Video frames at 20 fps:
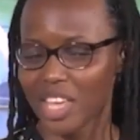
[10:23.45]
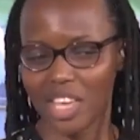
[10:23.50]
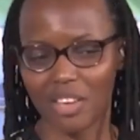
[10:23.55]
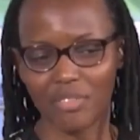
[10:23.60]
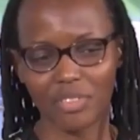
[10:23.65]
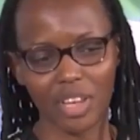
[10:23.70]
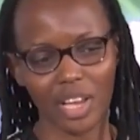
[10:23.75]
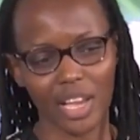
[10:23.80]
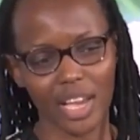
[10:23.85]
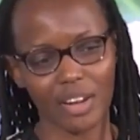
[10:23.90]

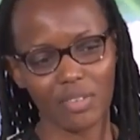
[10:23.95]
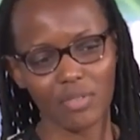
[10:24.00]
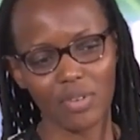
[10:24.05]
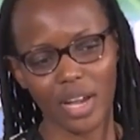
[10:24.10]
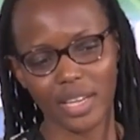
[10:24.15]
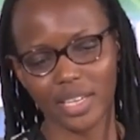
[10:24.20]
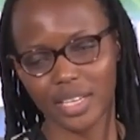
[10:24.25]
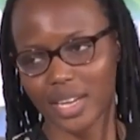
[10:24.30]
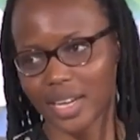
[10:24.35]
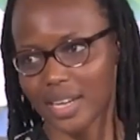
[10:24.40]
If they can
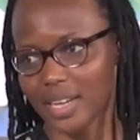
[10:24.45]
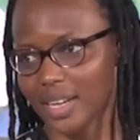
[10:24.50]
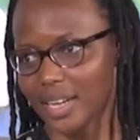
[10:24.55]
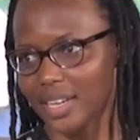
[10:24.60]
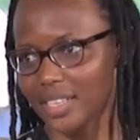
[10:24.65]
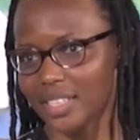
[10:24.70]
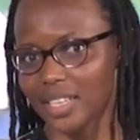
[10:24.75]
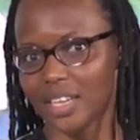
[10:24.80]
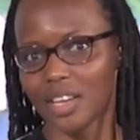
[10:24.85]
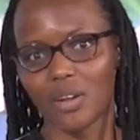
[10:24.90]
look at her
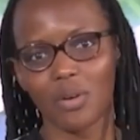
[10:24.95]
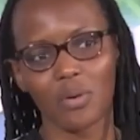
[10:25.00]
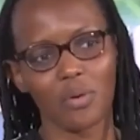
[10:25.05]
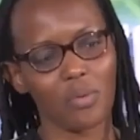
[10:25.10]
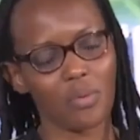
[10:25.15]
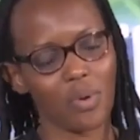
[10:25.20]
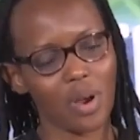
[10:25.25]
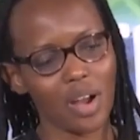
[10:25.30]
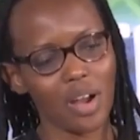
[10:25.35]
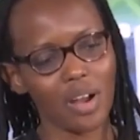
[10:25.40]
and say,
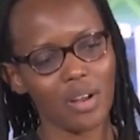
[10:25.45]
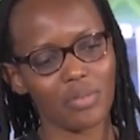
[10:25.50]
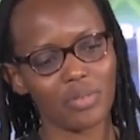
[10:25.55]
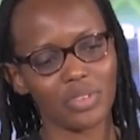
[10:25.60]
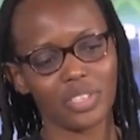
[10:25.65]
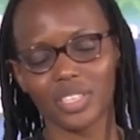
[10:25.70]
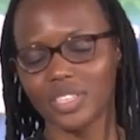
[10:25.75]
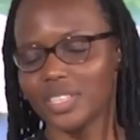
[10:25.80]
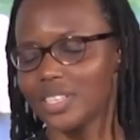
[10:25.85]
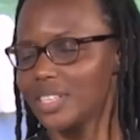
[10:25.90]
wow,
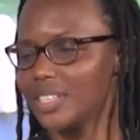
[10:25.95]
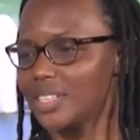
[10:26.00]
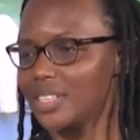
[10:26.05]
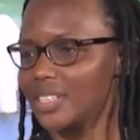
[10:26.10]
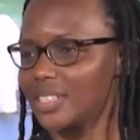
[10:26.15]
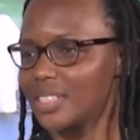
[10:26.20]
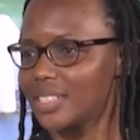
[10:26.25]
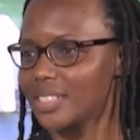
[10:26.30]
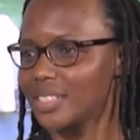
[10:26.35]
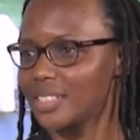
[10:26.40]
she did
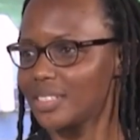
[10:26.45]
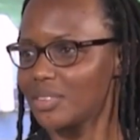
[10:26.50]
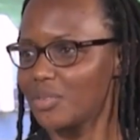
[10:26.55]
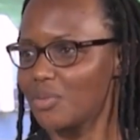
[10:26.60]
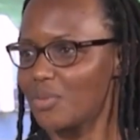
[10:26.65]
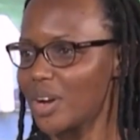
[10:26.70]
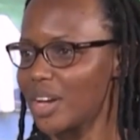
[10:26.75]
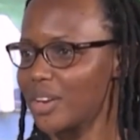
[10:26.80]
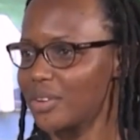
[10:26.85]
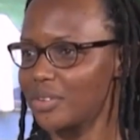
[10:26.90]
it,
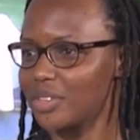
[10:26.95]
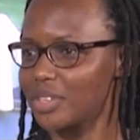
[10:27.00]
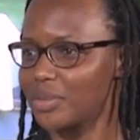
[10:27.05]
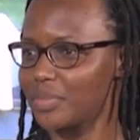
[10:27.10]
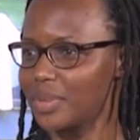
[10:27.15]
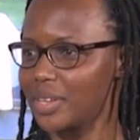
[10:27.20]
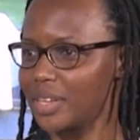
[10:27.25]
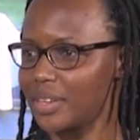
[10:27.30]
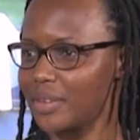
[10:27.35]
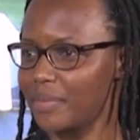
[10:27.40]
why
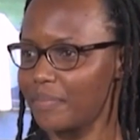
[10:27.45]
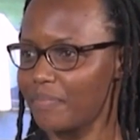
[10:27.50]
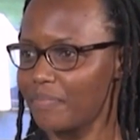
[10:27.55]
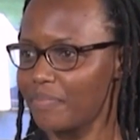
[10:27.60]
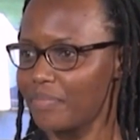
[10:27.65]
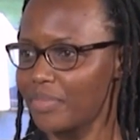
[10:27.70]
not me?